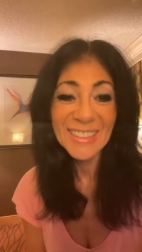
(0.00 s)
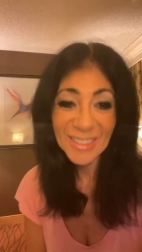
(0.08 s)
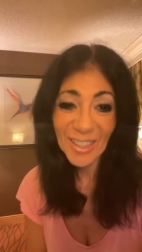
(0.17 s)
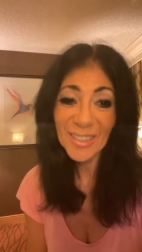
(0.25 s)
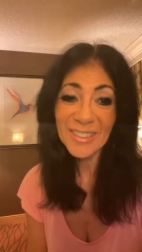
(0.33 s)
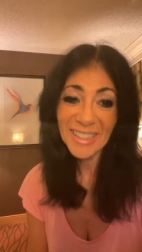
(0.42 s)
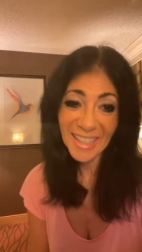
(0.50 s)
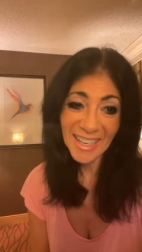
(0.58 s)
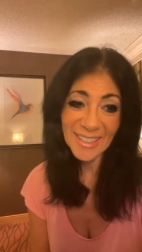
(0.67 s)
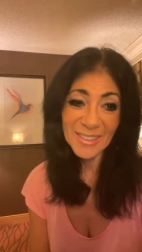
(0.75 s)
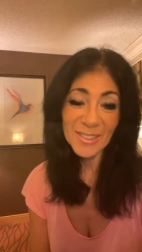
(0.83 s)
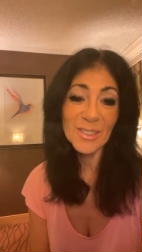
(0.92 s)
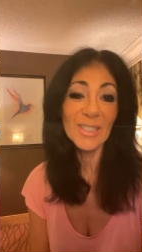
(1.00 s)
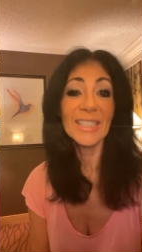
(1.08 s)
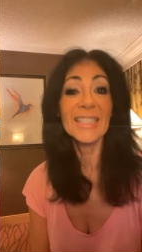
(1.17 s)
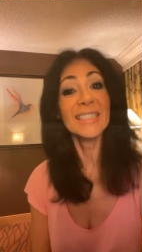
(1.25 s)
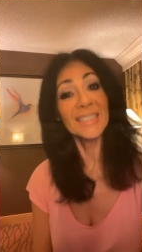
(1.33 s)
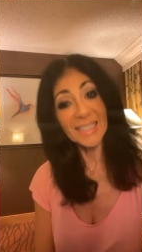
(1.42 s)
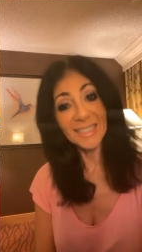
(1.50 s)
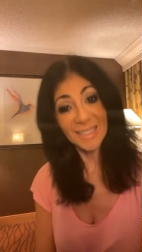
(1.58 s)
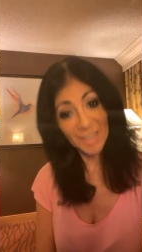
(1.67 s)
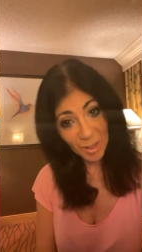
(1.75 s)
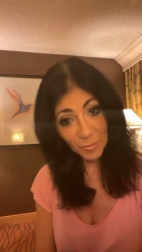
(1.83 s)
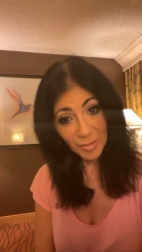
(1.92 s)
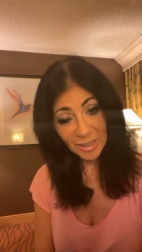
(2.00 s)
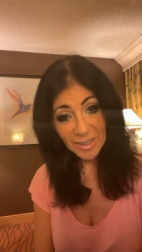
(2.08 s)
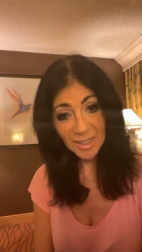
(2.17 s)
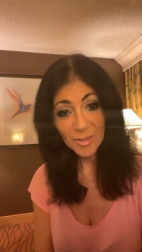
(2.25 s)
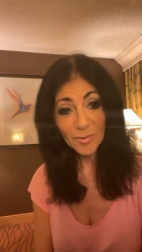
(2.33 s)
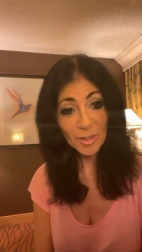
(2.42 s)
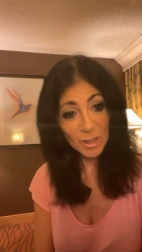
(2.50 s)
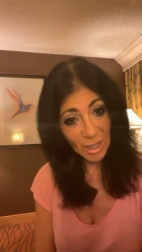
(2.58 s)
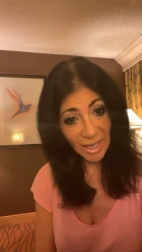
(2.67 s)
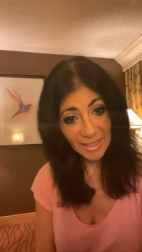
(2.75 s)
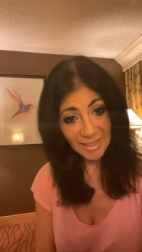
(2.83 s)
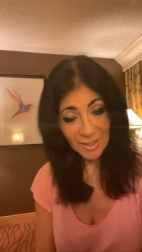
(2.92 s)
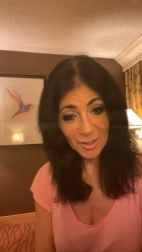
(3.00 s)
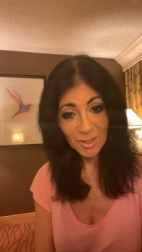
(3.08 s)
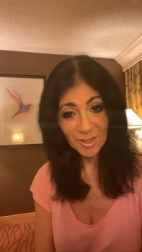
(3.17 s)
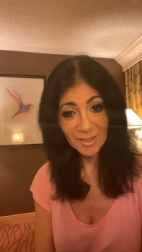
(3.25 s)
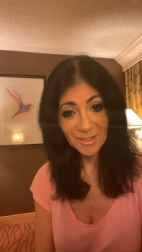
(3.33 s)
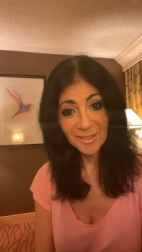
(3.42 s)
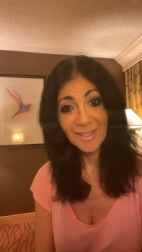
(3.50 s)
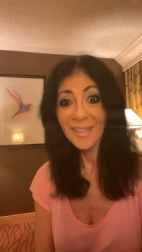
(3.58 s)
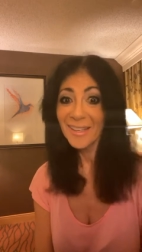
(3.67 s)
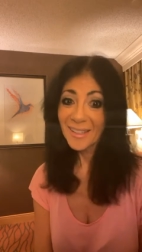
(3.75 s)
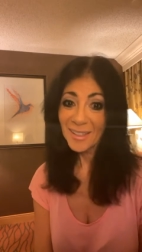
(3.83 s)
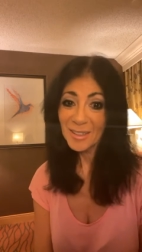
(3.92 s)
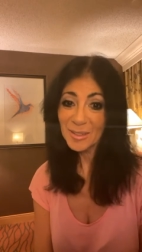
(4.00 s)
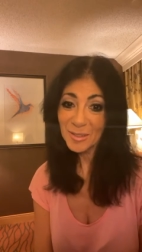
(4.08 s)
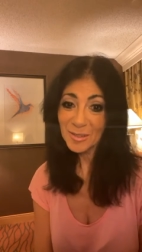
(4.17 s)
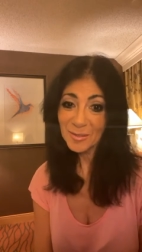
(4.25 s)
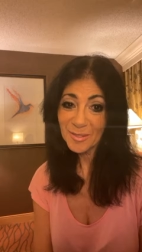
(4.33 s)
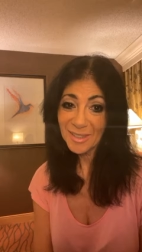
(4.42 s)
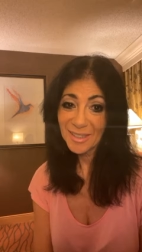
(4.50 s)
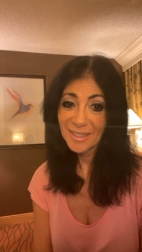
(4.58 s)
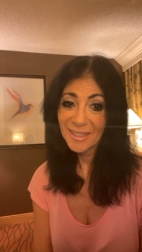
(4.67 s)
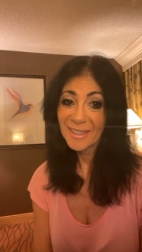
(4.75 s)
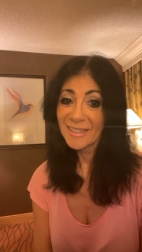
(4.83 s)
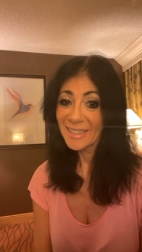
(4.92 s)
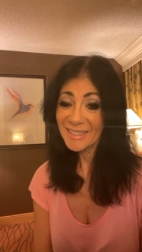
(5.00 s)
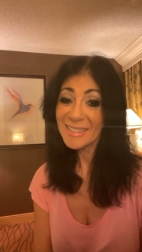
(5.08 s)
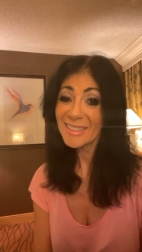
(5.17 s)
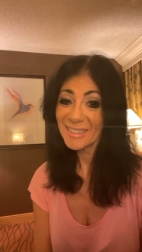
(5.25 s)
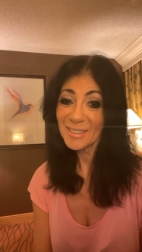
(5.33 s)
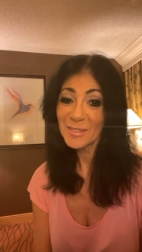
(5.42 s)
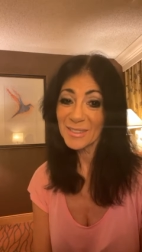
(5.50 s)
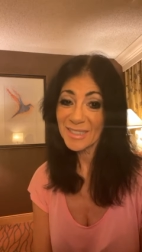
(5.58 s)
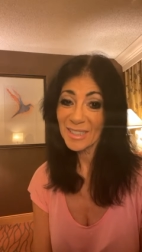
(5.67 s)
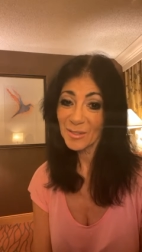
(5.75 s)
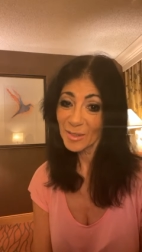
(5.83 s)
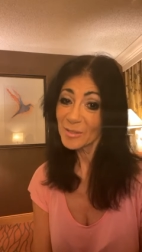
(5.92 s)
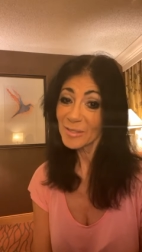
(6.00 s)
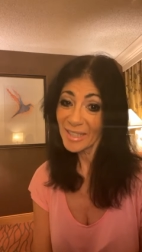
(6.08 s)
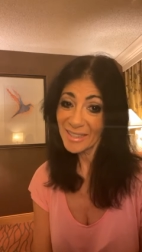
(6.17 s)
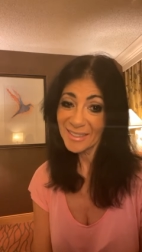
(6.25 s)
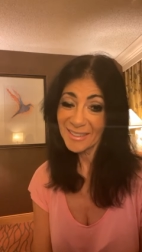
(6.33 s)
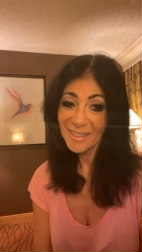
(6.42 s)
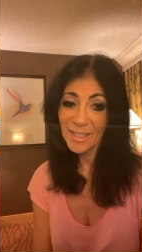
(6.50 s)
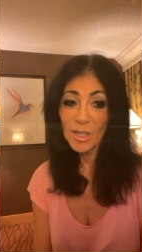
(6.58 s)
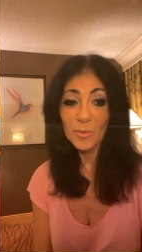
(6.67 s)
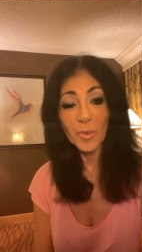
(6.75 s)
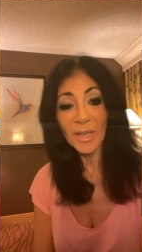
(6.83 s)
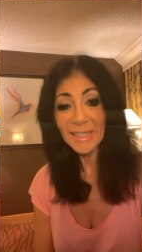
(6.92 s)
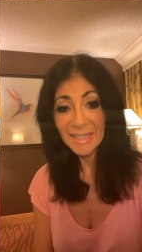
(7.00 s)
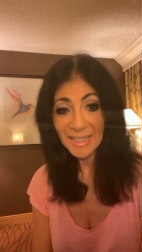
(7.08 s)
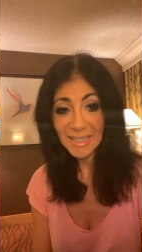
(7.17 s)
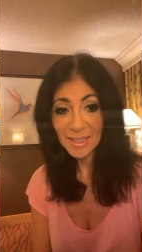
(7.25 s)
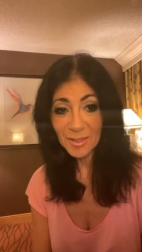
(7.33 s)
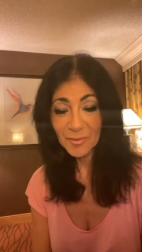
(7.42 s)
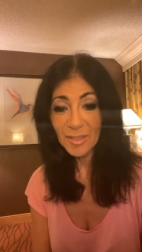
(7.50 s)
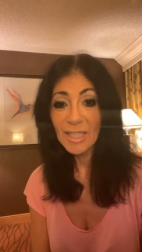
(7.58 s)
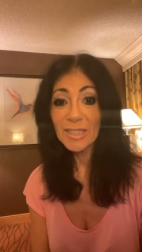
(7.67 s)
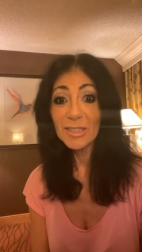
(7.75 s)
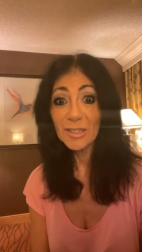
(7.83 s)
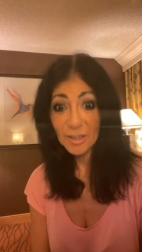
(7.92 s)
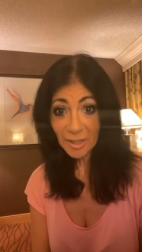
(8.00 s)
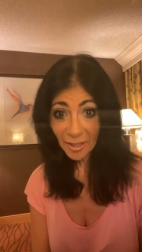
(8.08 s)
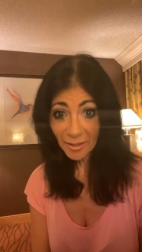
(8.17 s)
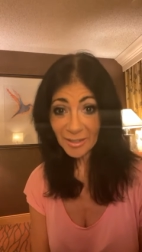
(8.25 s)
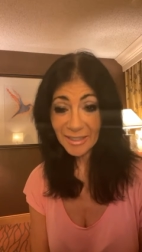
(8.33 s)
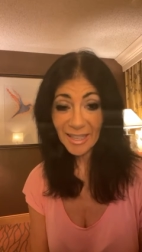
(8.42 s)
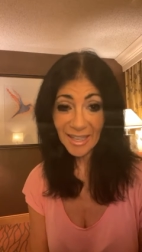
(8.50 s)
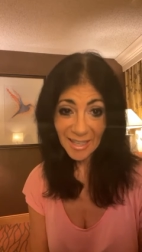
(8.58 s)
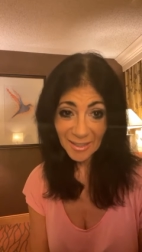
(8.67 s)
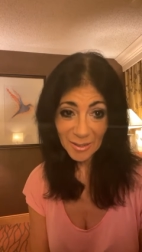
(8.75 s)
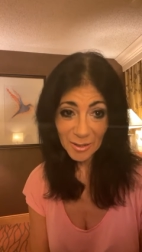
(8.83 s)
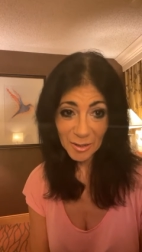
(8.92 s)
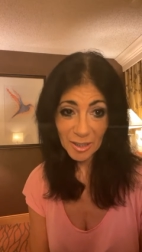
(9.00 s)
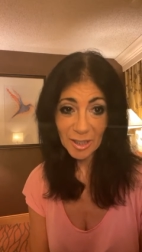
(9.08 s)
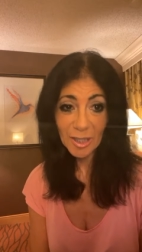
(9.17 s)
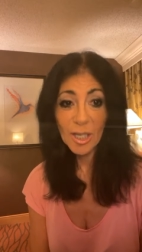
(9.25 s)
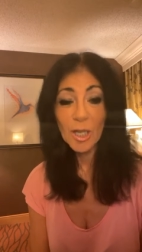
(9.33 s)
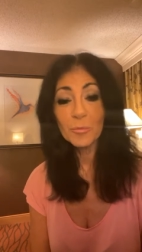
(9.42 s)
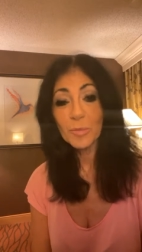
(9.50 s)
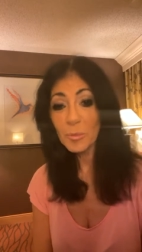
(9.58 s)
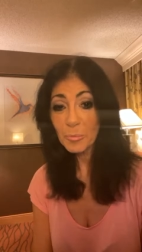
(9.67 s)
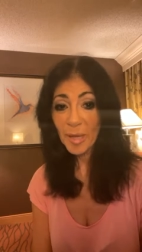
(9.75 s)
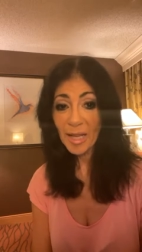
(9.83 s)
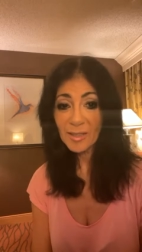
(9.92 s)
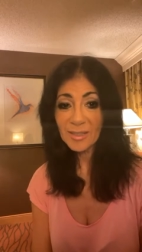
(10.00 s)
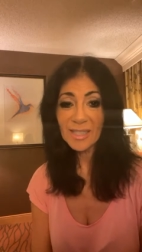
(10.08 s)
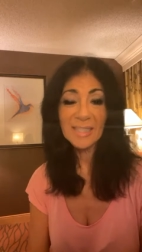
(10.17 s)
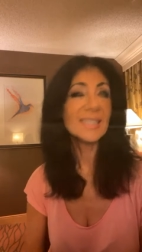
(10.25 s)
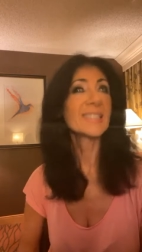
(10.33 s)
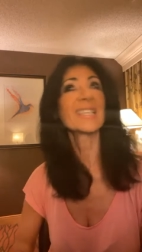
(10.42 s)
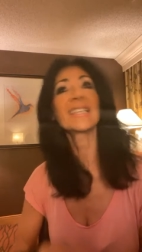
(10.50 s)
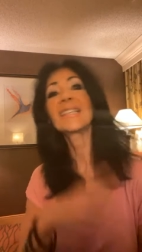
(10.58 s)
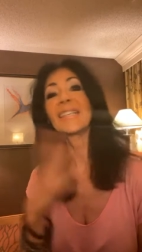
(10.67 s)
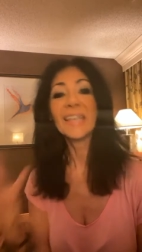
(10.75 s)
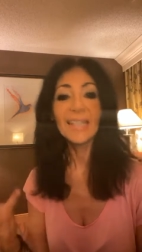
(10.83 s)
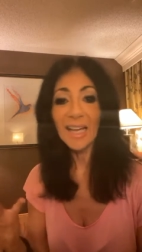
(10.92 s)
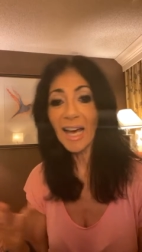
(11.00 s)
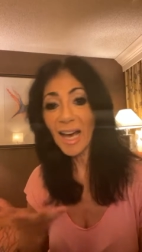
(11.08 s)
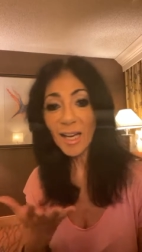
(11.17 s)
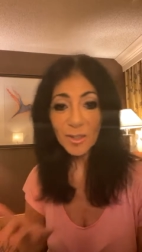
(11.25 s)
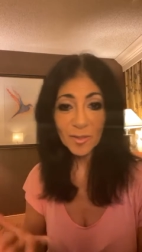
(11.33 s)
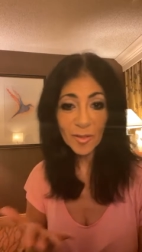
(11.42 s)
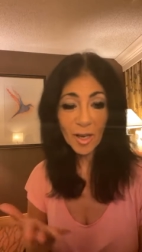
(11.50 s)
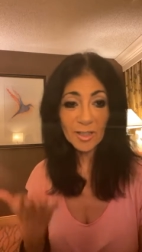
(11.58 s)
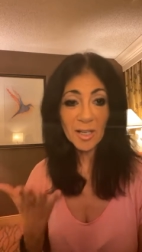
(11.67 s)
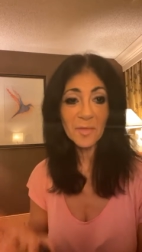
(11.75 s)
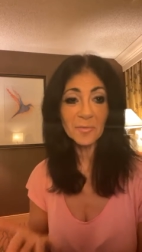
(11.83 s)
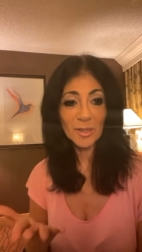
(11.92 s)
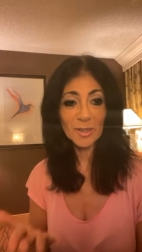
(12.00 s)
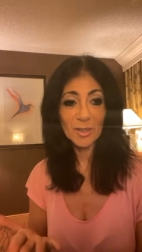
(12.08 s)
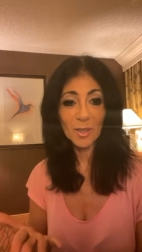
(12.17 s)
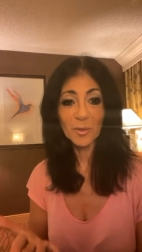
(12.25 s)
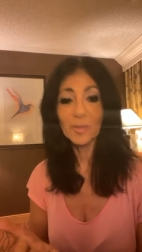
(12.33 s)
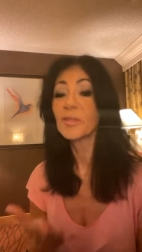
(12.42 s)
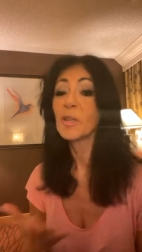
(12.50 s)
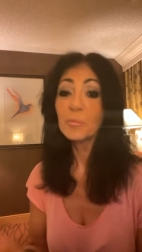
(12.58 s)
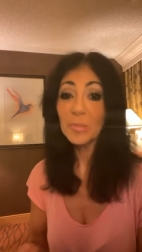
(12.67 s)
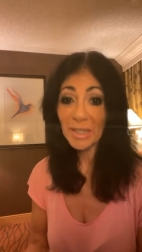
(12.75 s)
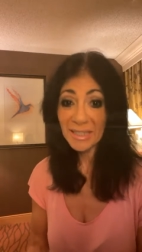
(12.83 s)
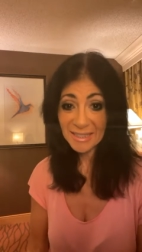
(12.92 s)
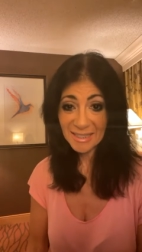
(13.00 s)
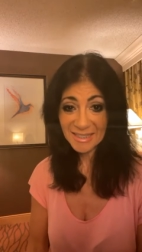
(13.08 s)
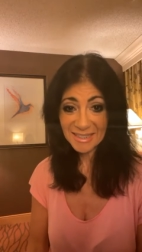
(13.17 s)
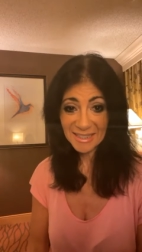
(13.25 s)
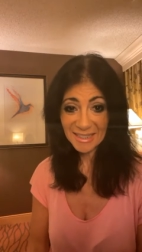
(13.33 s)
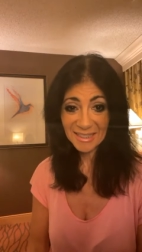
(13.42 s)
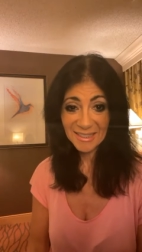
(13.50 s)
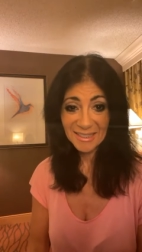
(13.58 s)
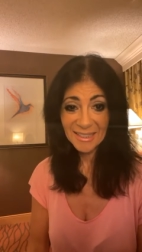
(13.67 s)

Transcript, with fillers: dark energy is the stimulus for change? Oh, that's an interesting one, right? What if dark energy propels us to get out of our comfort zone of complacency